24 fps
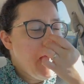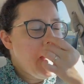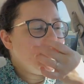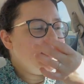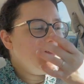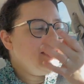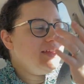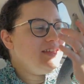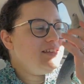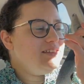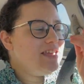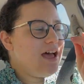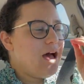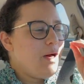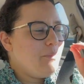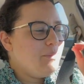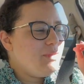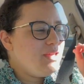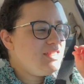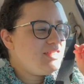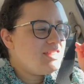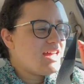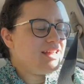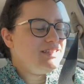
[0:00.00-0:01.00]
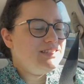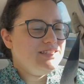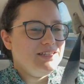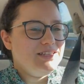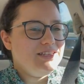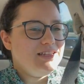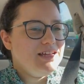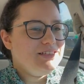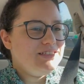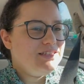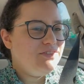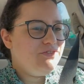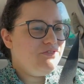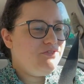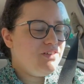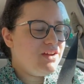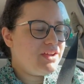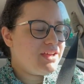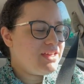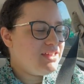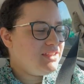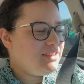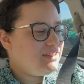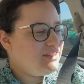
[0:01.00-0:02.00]
Like, tell me that's a
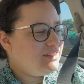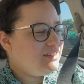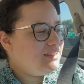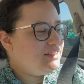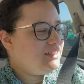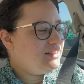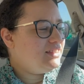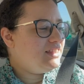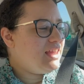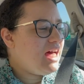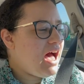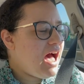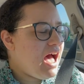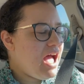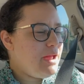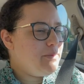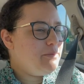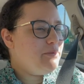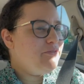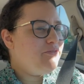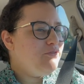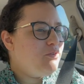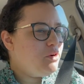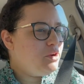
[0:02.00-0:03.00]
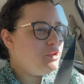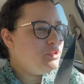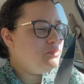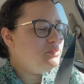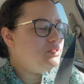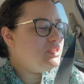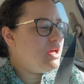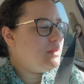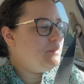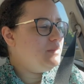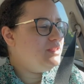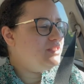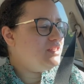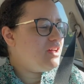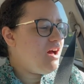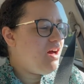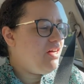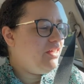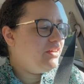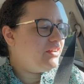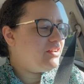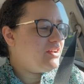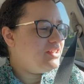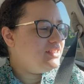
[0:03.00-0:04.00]
fucking lie before you tell me the
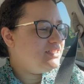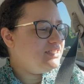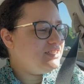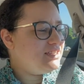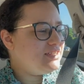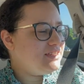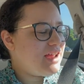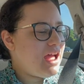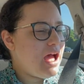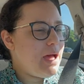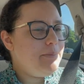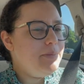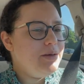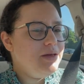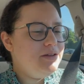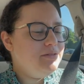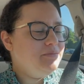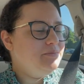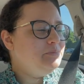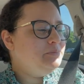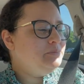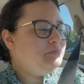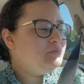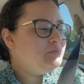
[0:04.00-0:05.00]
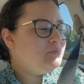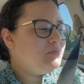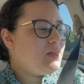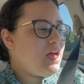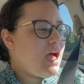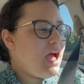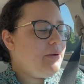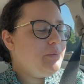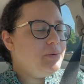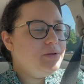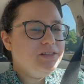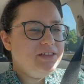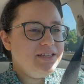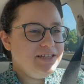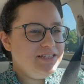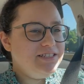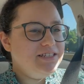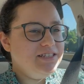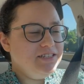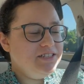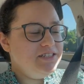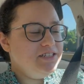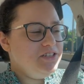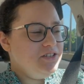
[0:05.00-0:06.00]
Holocaust didn't happen. I will
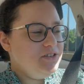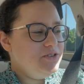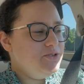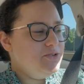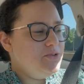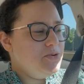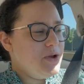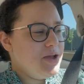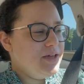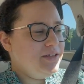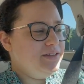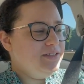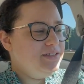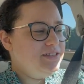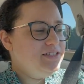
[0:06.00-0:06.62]
listen to you and